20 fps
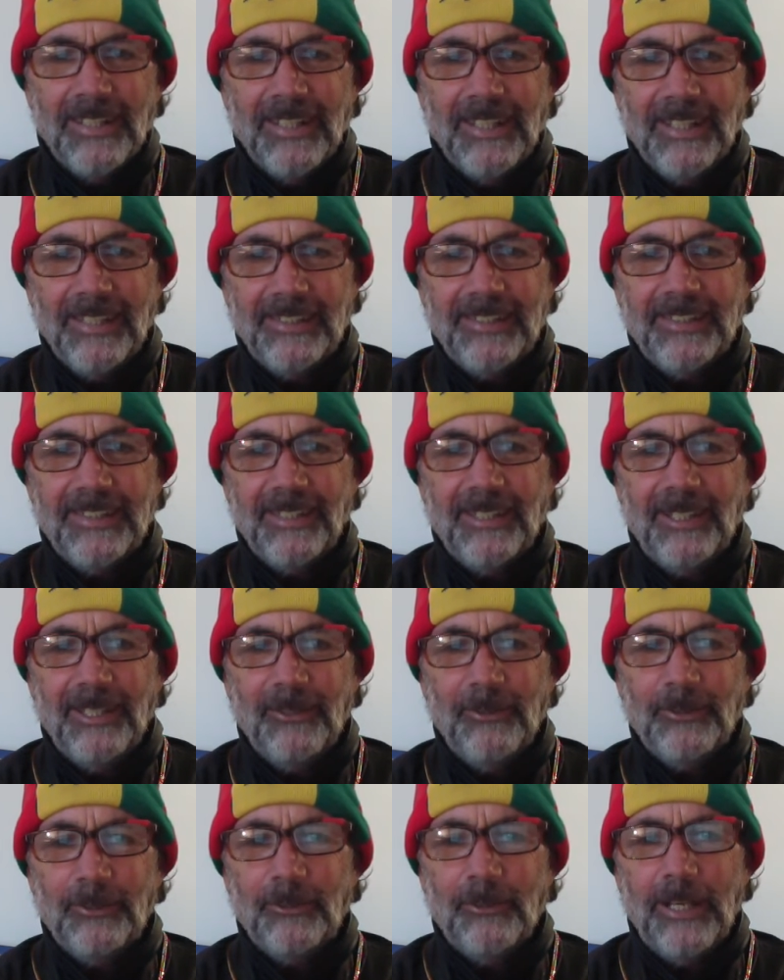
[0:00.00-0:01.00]
It
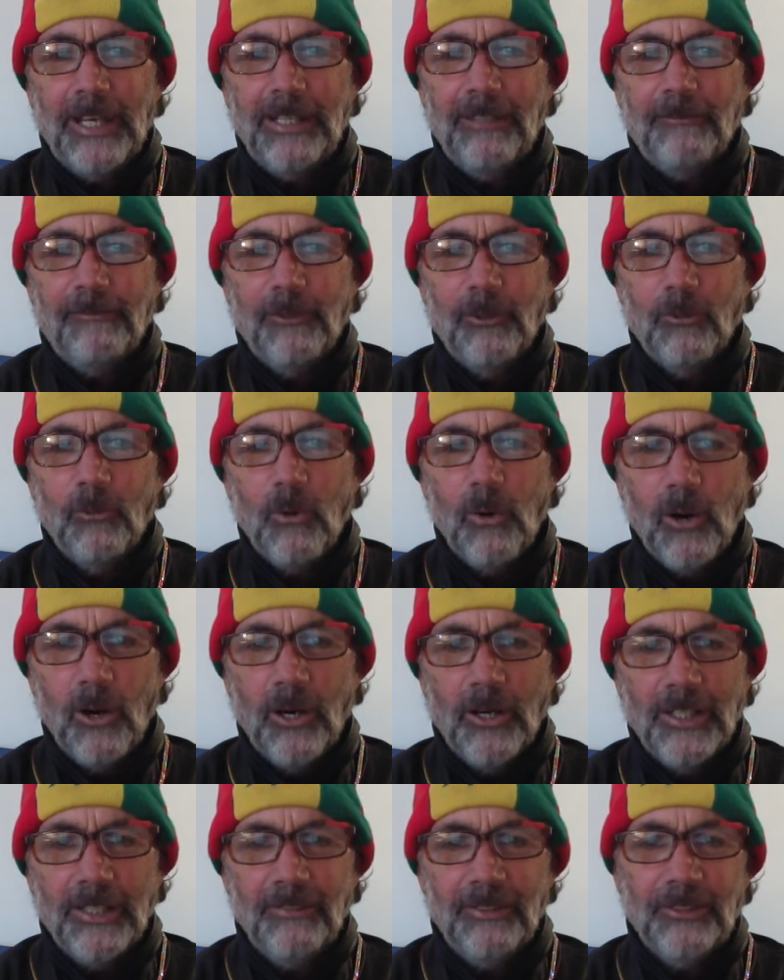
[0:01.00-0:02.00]
was created for
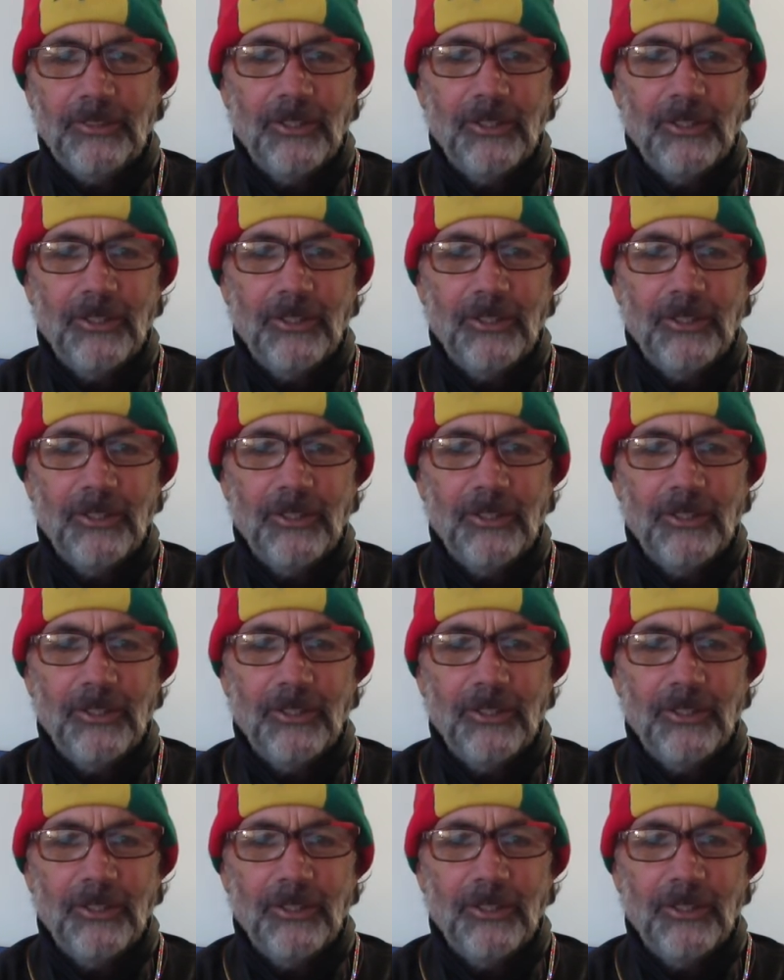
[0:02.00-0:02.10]
war. Even